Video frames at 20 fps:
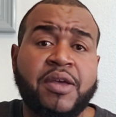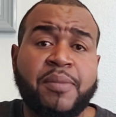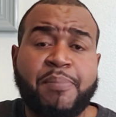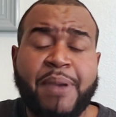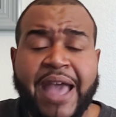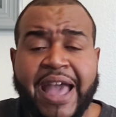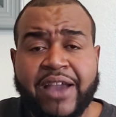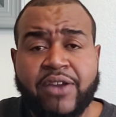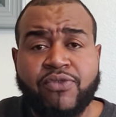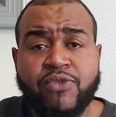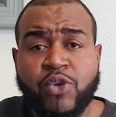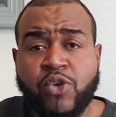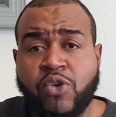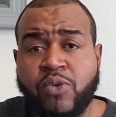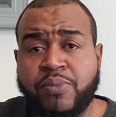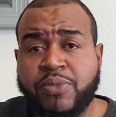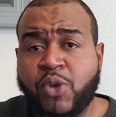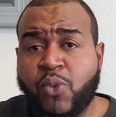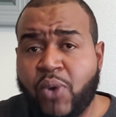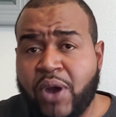back
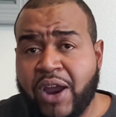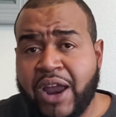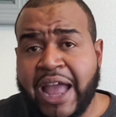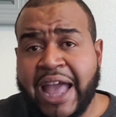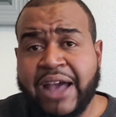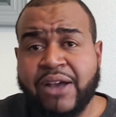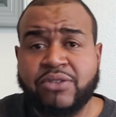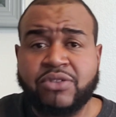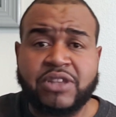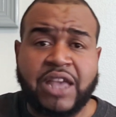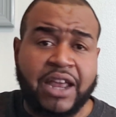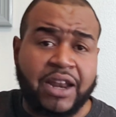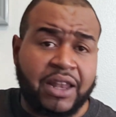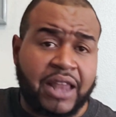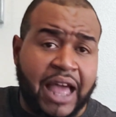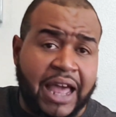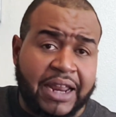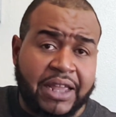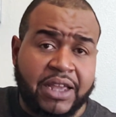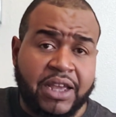room, the warehouse, got a
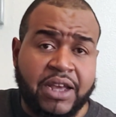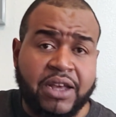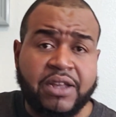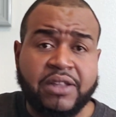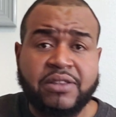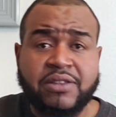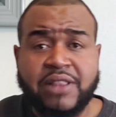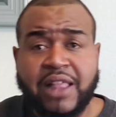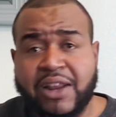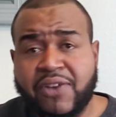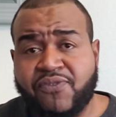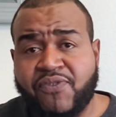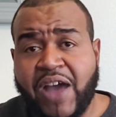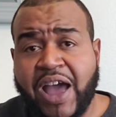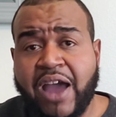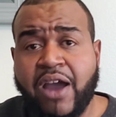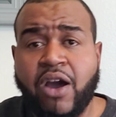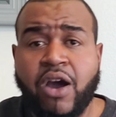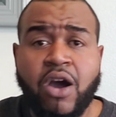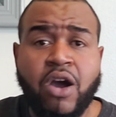lot of guns, a lot of
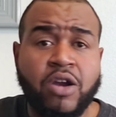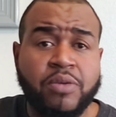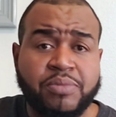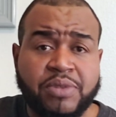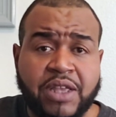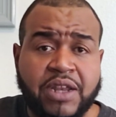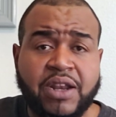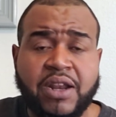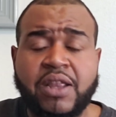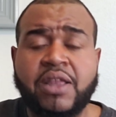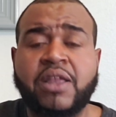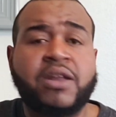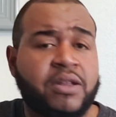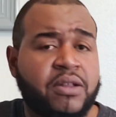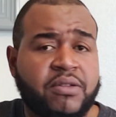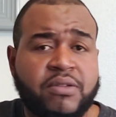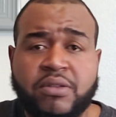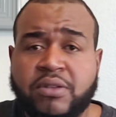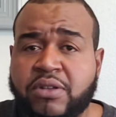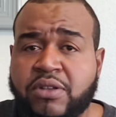firearms.
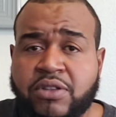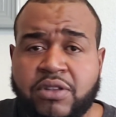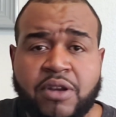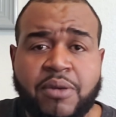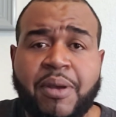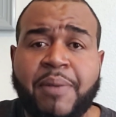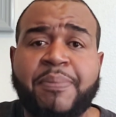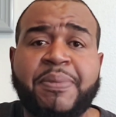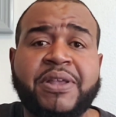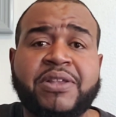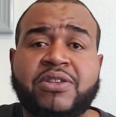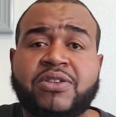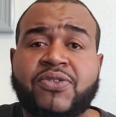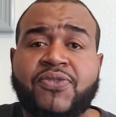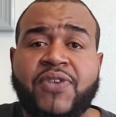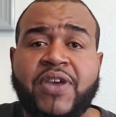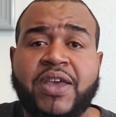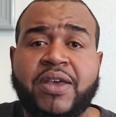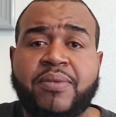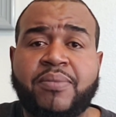It's none of my business,
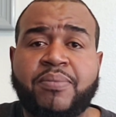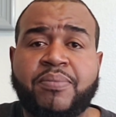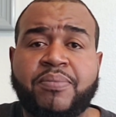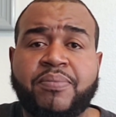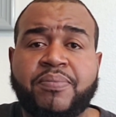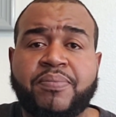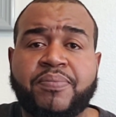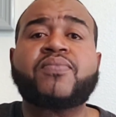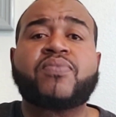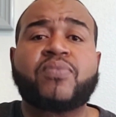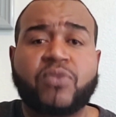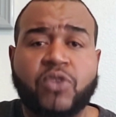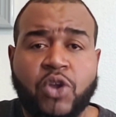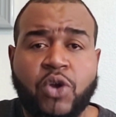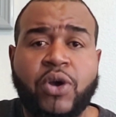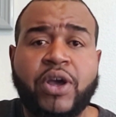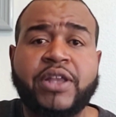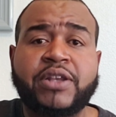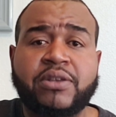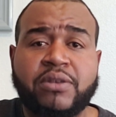fam.
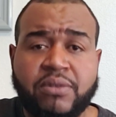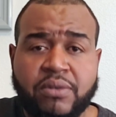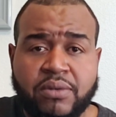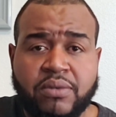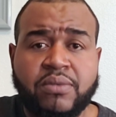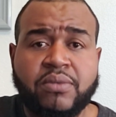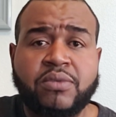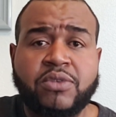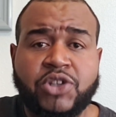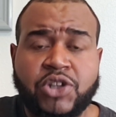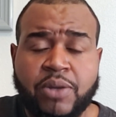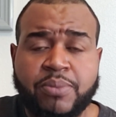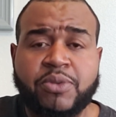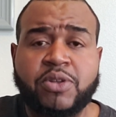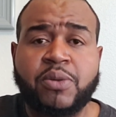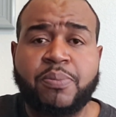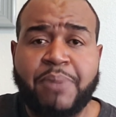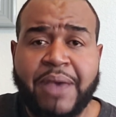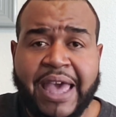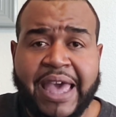Go ahead and jump to
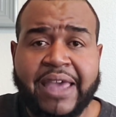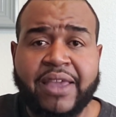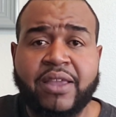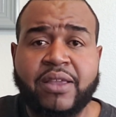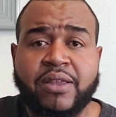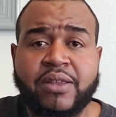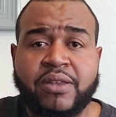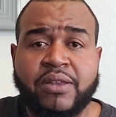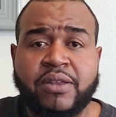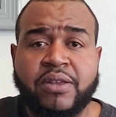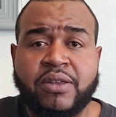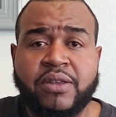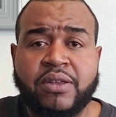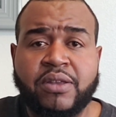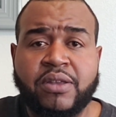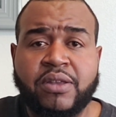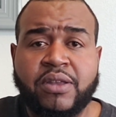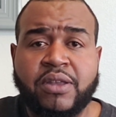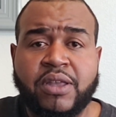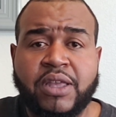the back
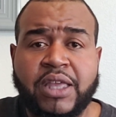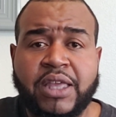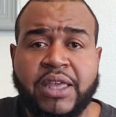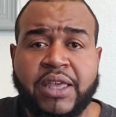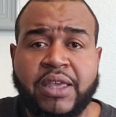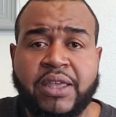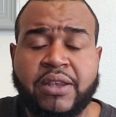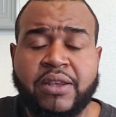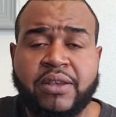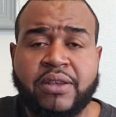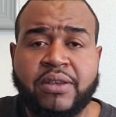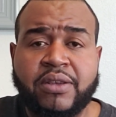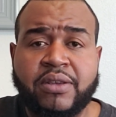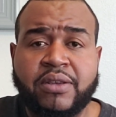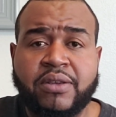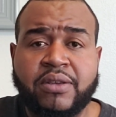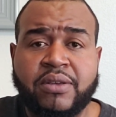and